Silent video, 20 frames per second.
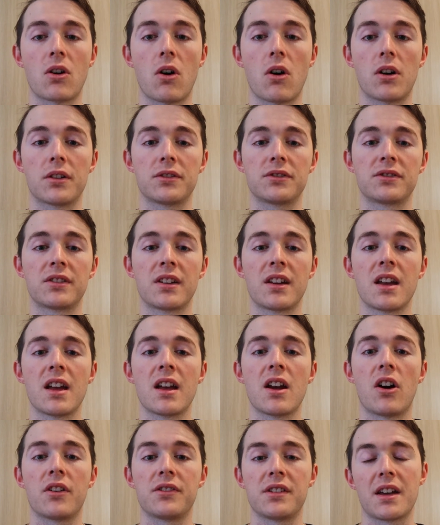cards,
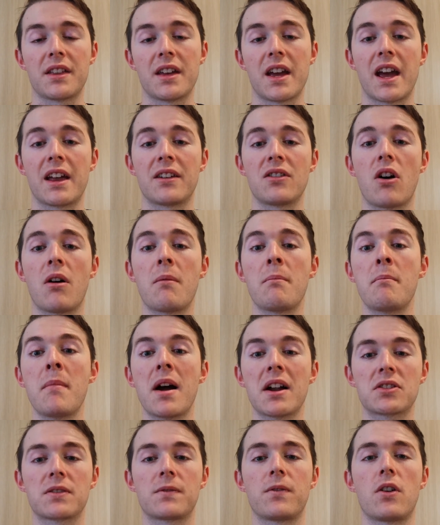on the other hand, are
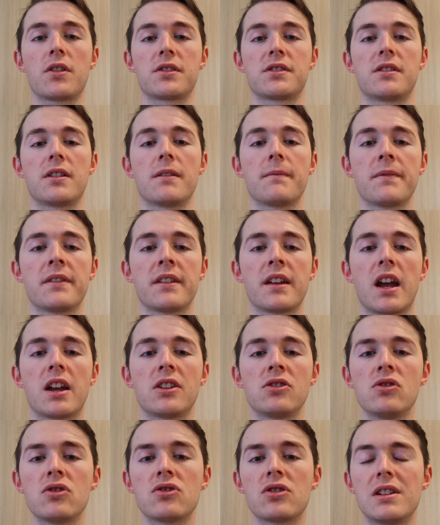much faster
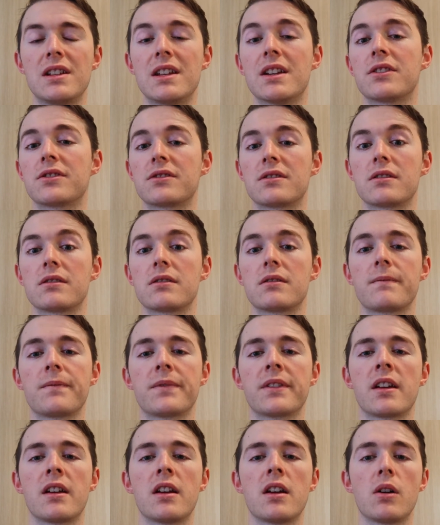and usually instant.
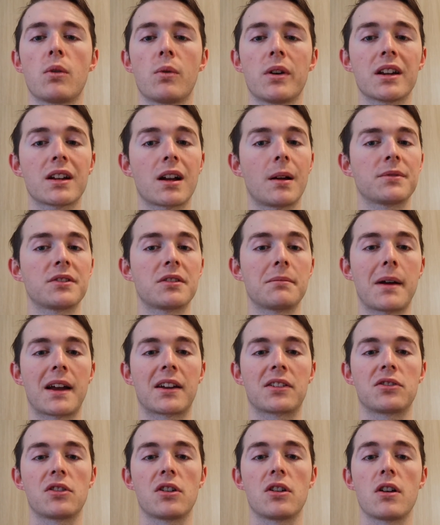When it comes to
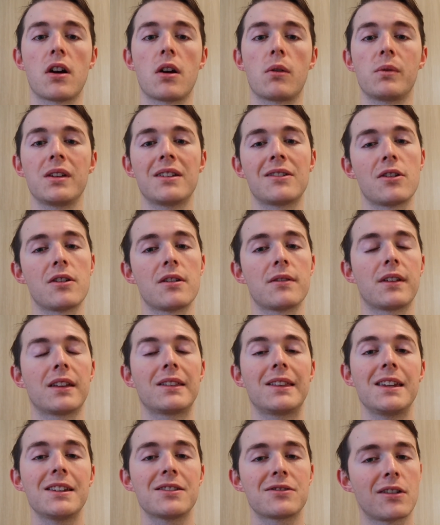banks though, we know that
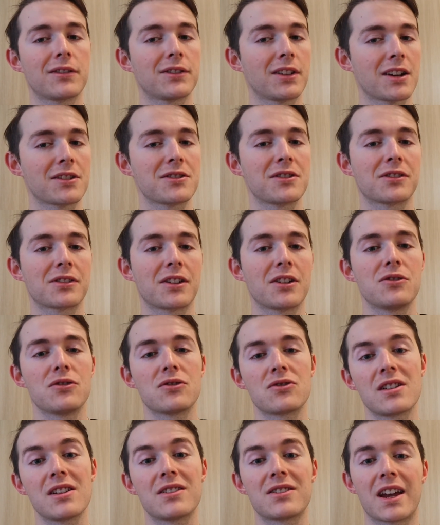these transactions can
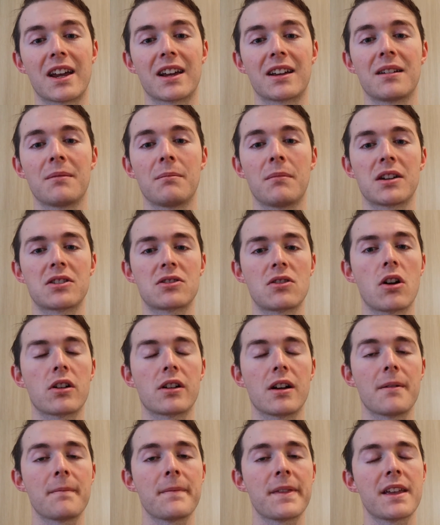usually take much
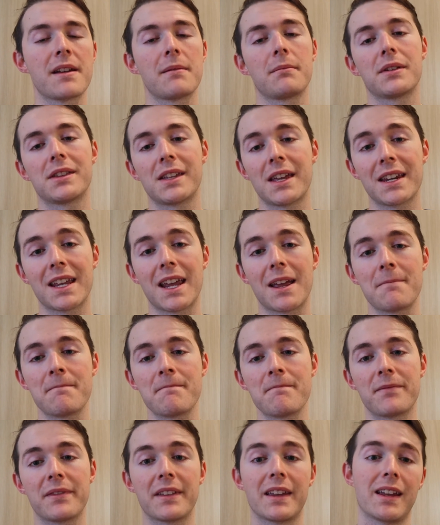longer. But then again,
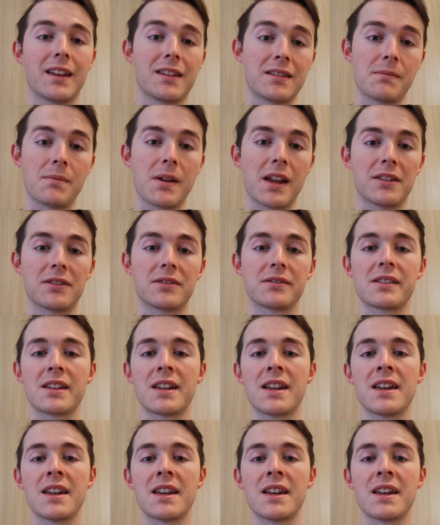it depends.